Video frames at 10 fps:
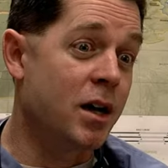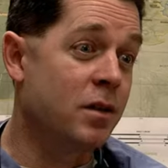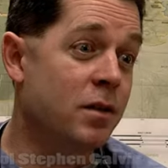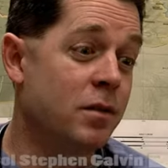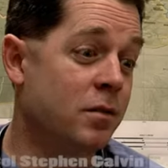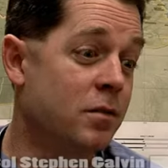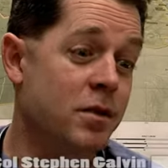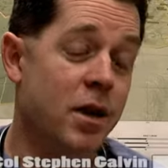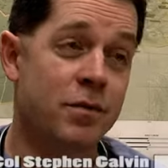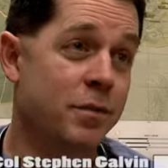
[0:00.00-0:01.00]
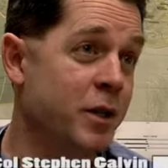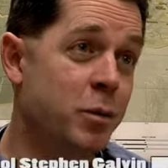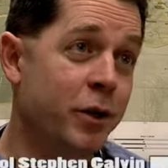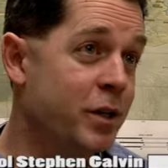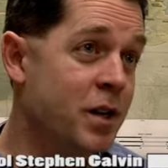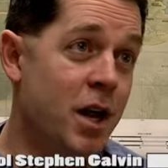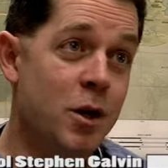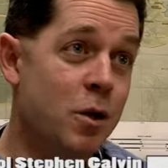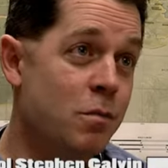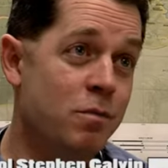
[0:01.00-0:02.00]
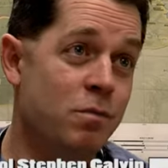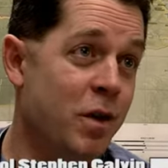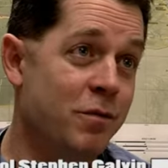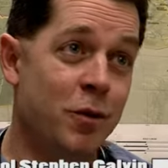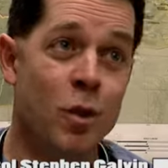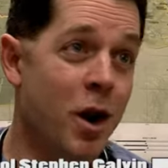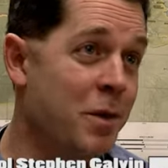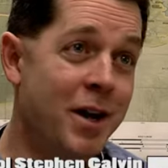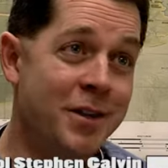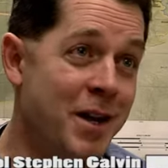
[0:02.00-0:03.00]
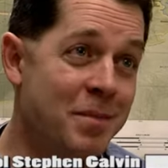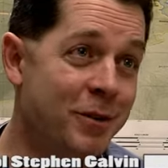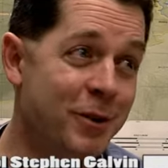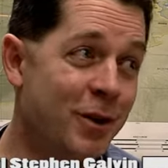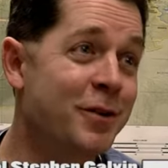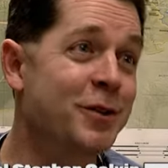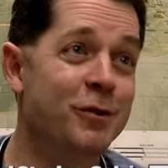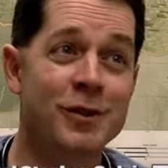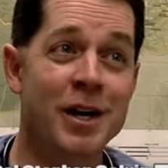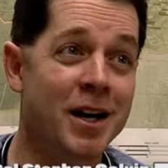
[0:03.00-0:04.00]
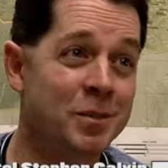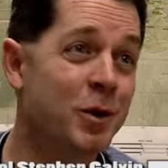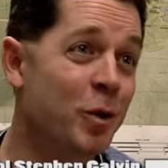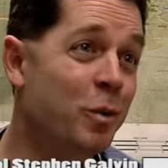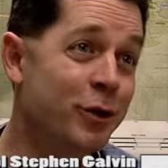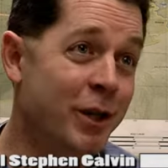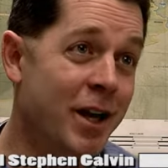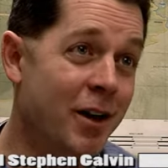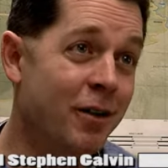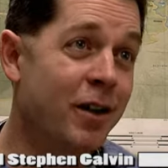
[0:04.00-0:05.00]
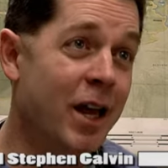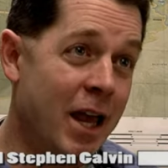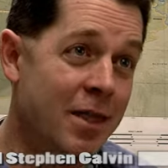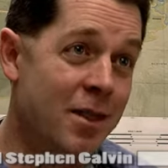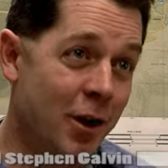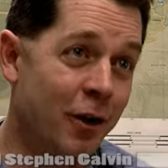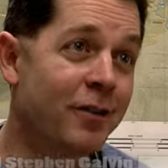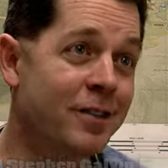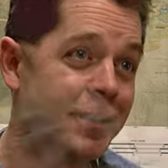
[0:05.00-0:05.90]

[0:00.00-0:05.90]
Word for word: can say from experience, I, if you walk by the chaplain's office, you see hospital personnel in there,